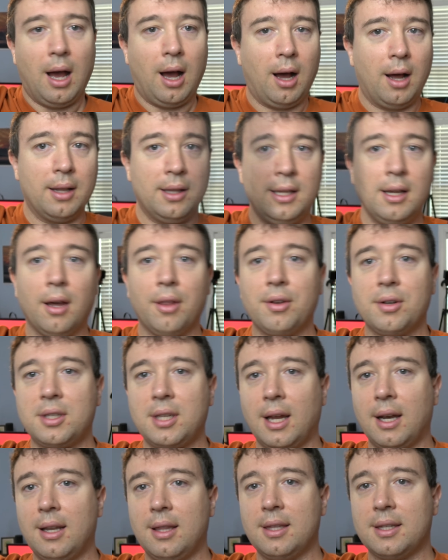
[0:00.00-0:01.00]
On the other
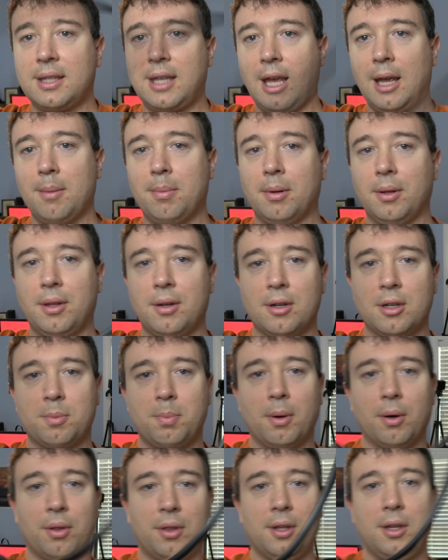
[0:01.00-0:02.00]
side of this cable, there's
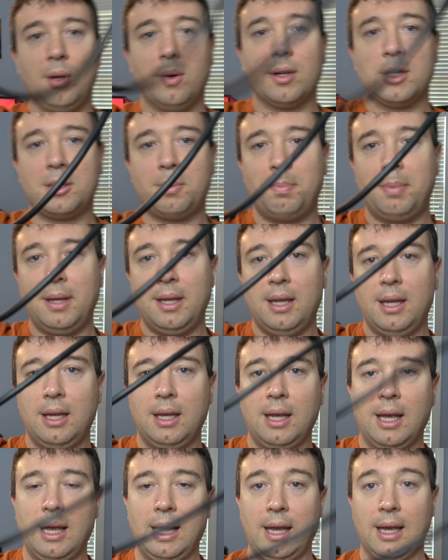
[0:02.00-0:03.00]
both a
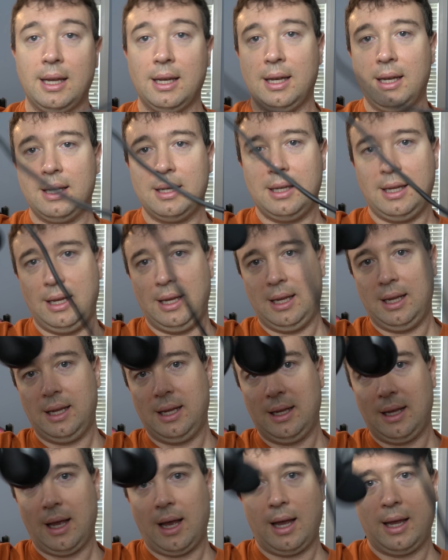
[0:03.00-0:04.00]
USB and
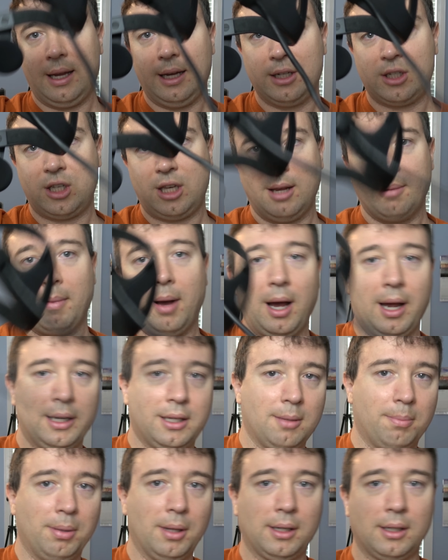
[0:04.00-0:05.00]
a HDMI
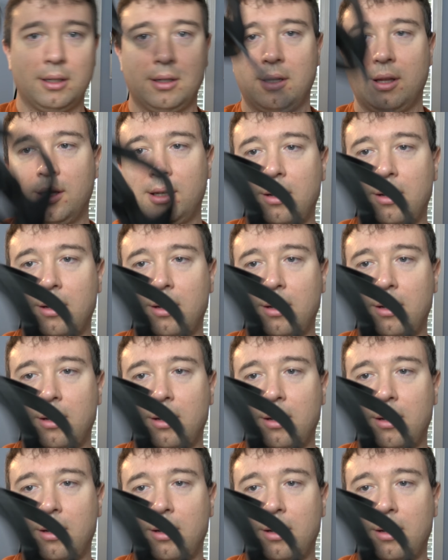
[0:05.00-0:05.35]
to plug into the